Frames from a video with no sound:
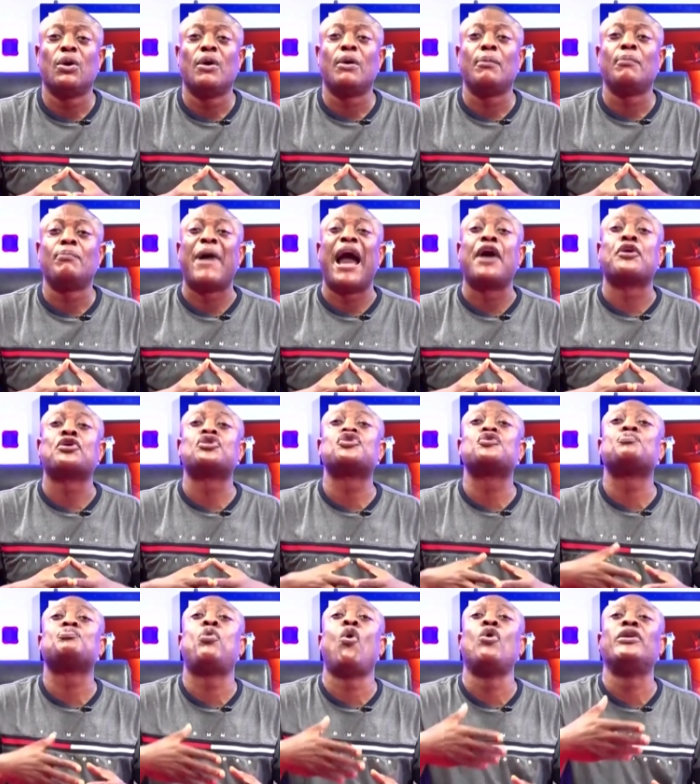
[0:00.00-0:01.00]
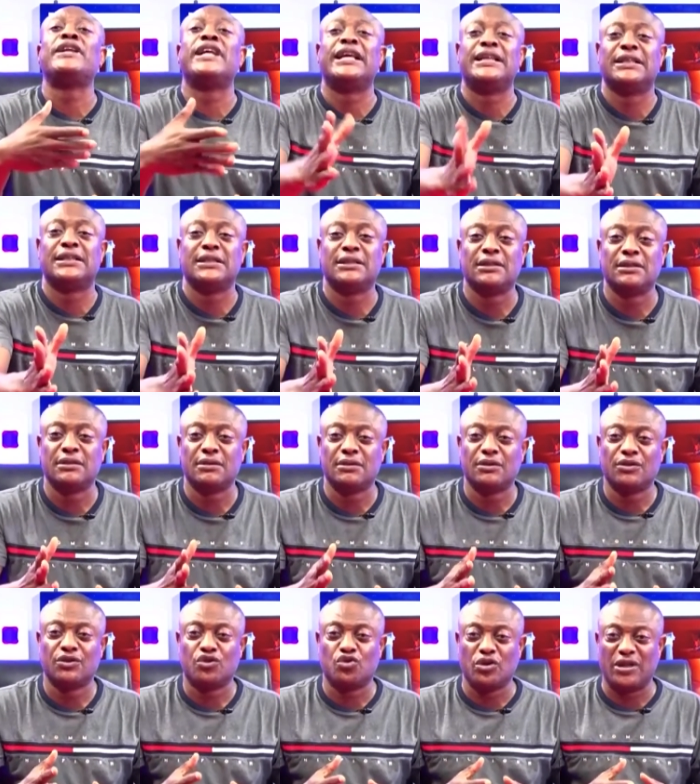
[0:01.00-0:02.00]
by responding
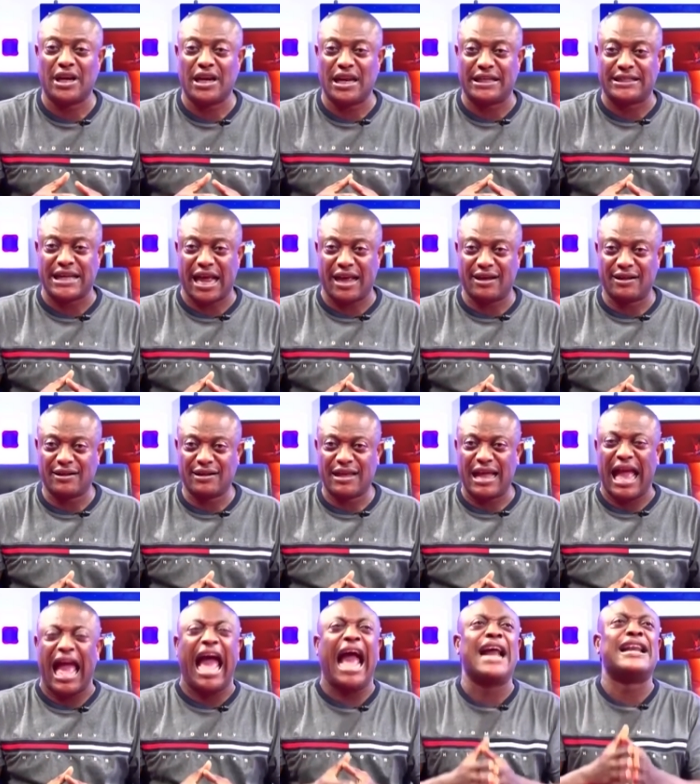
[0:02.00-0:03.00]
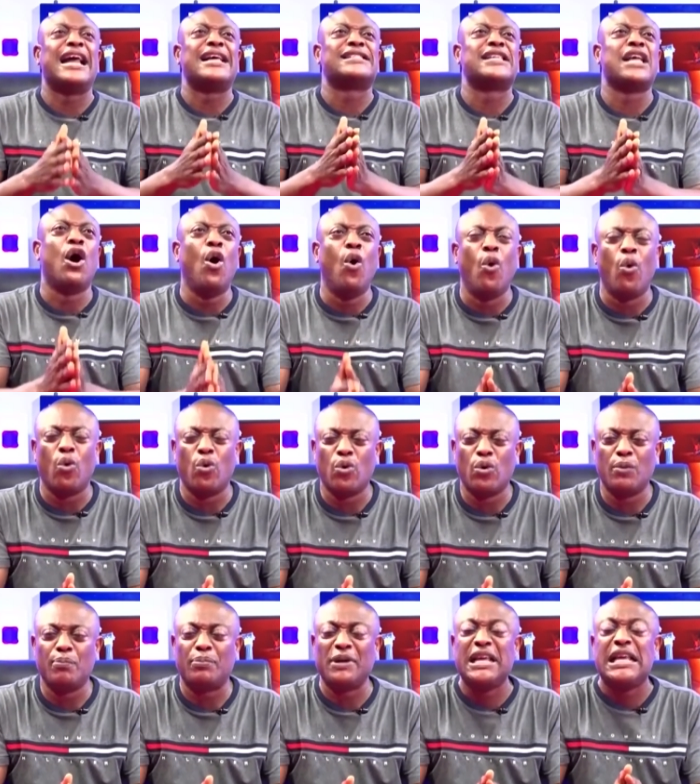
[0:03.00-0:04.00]
to the letter. Either say, oh,
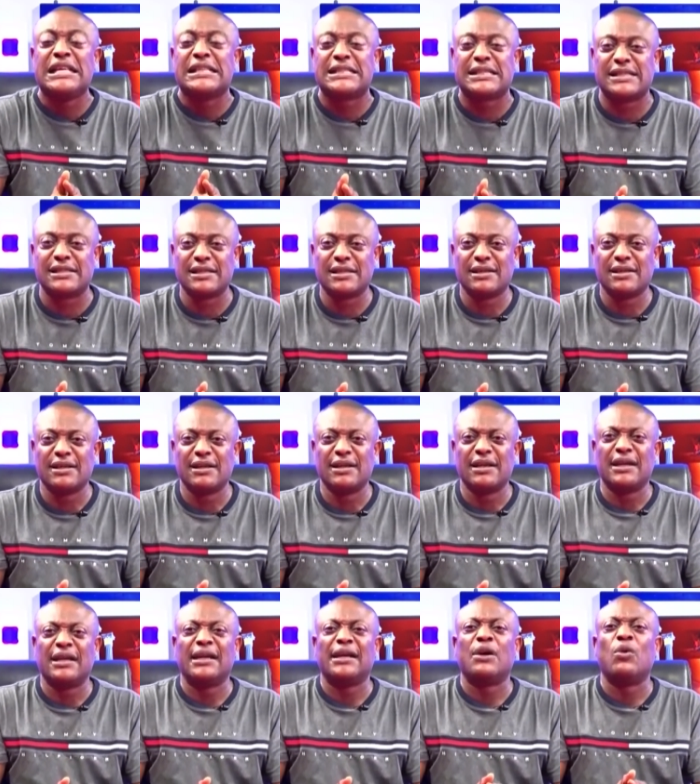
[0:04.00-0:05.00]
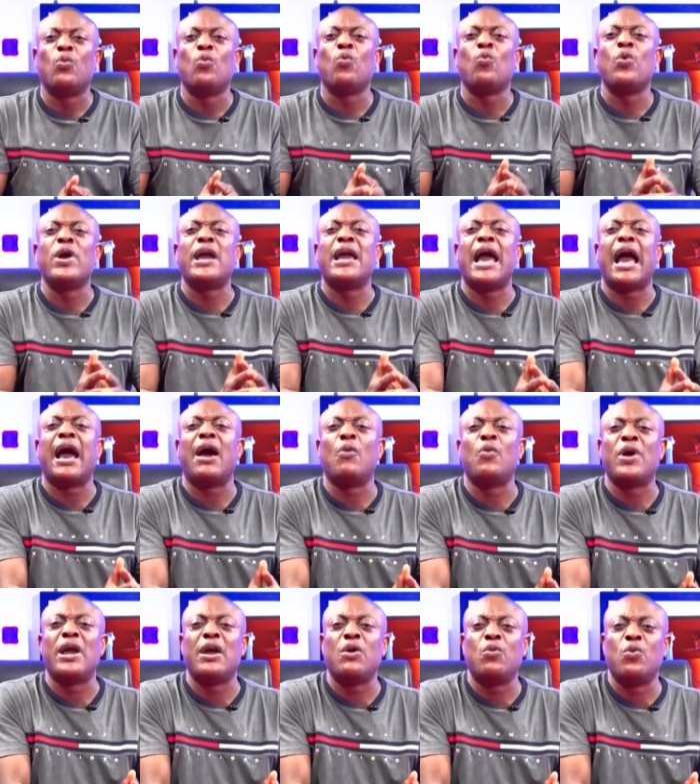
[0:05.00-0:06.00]
please, we are
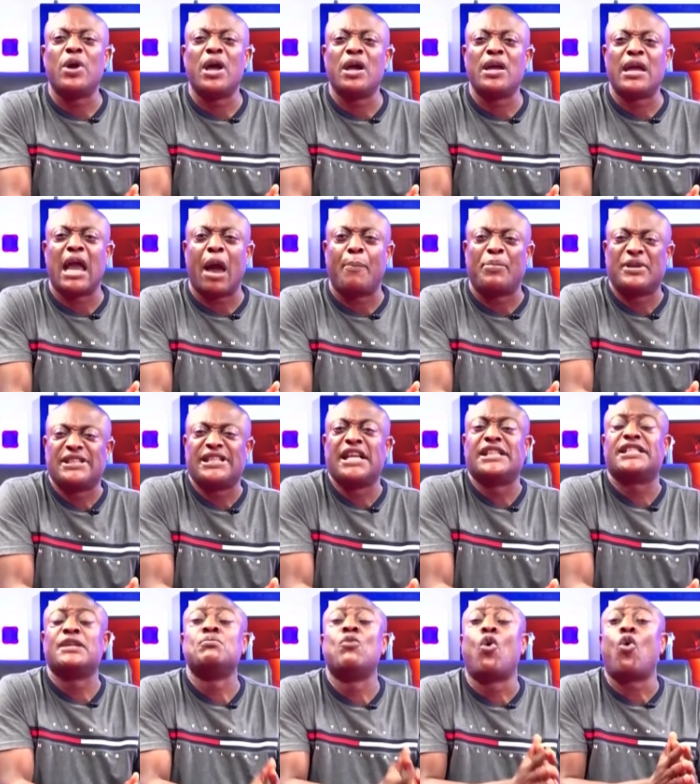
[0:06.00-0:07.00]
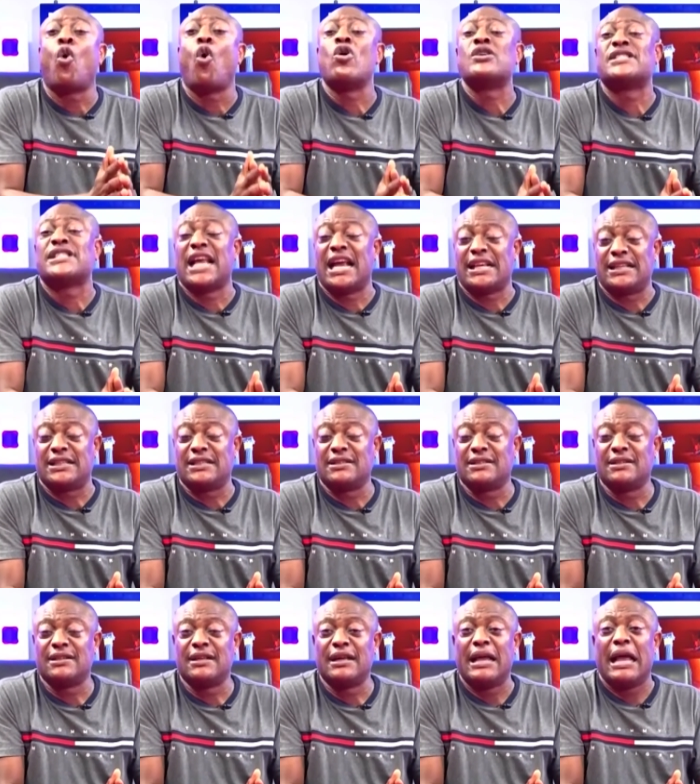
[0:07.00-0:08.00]
we, we are appreciating your concern,
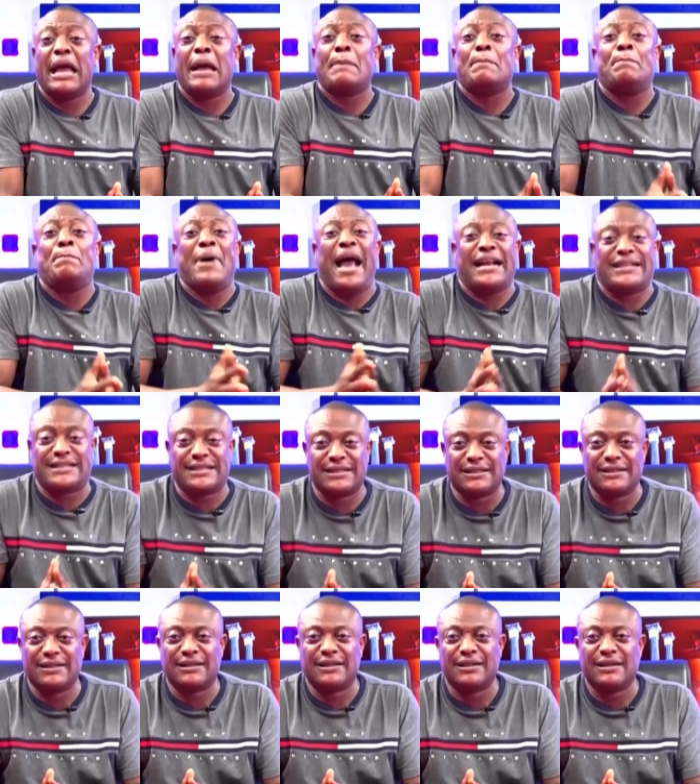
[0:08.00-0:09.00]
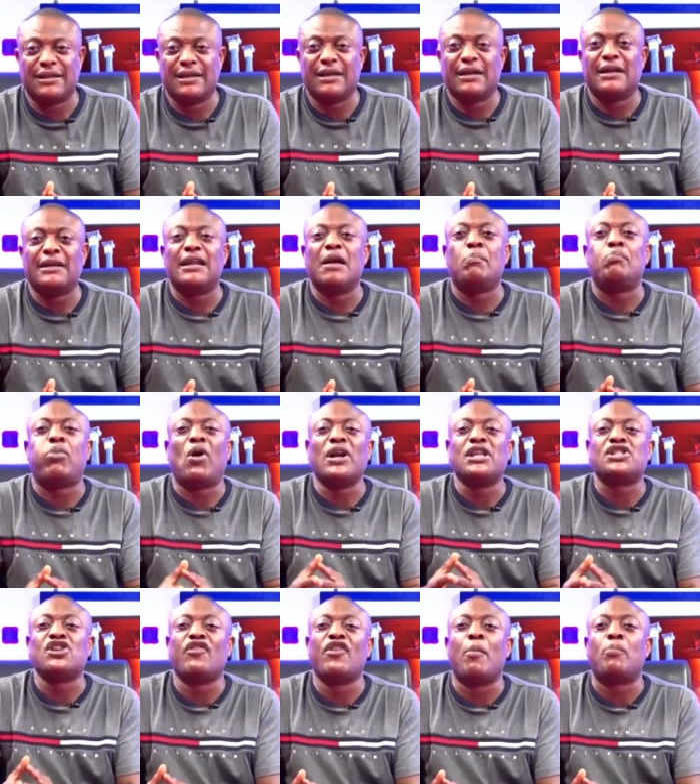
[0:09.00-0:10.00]
but the
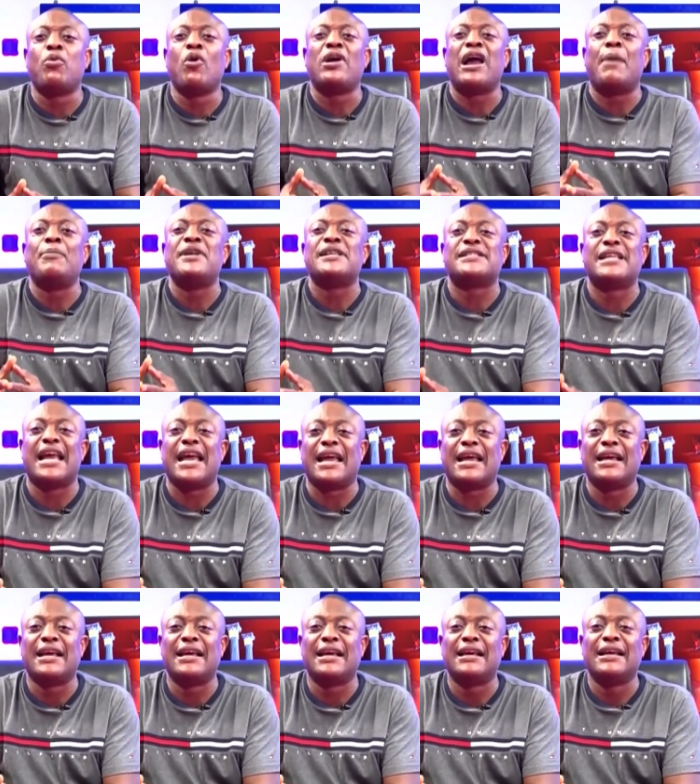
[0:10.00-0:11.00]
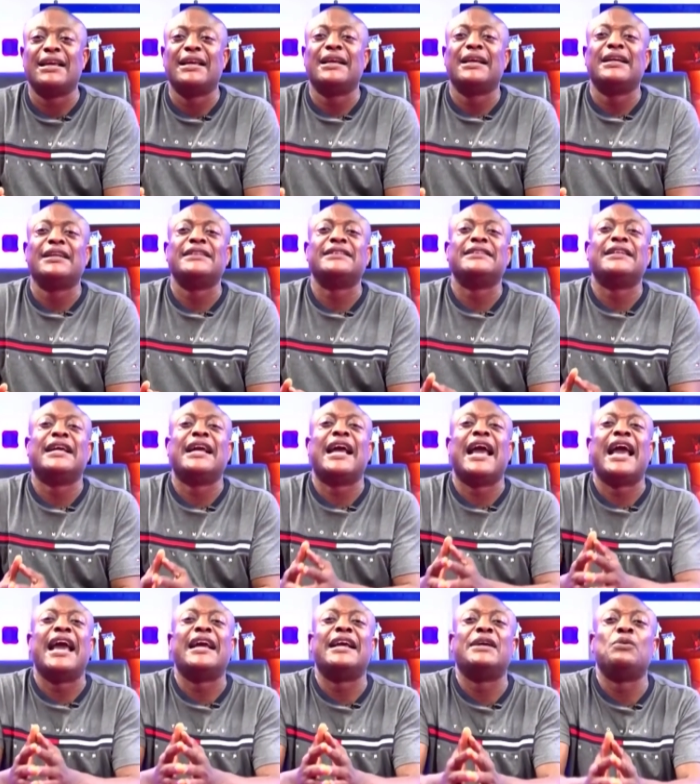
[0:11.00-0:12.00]
policy of the program, they say,
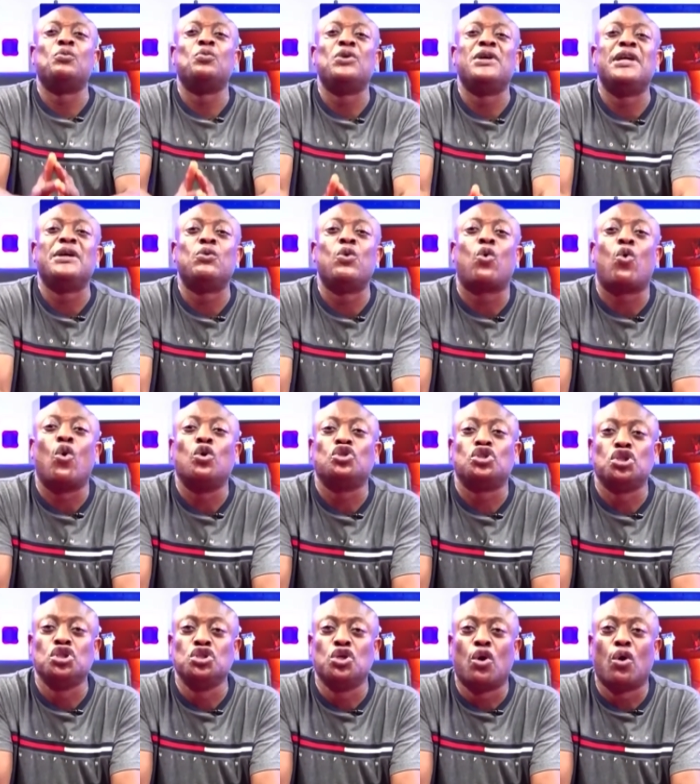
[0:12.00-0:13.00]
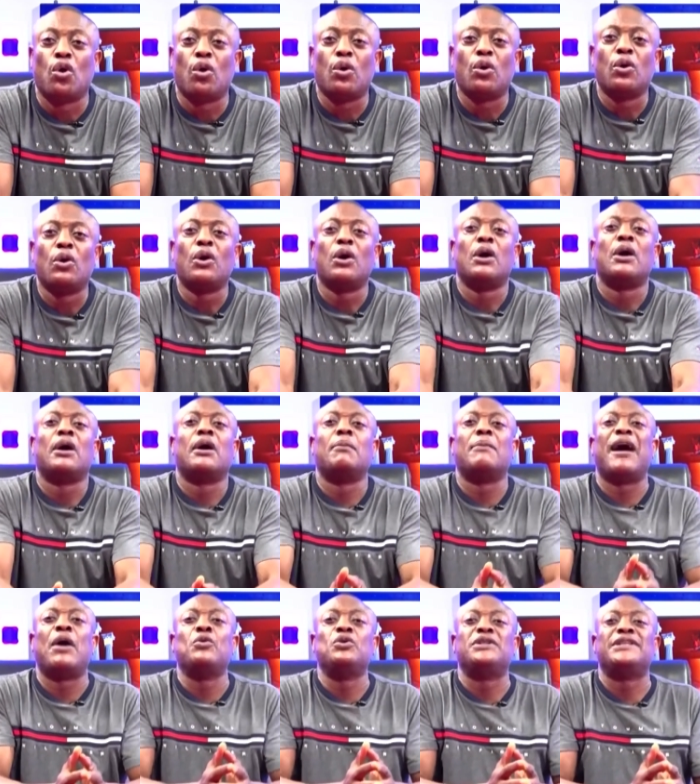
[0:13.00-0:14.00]
we will continue,
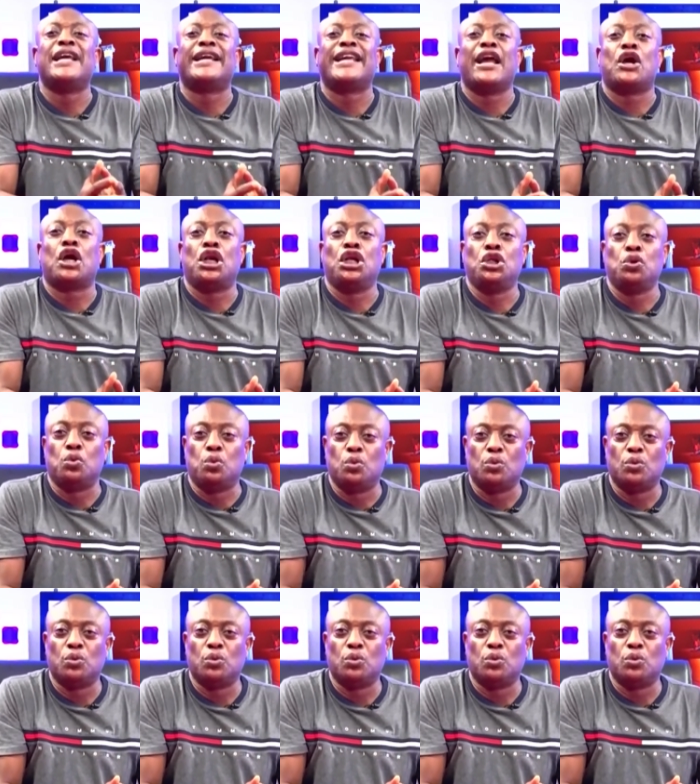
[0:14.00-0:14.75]
but we'll take a clue.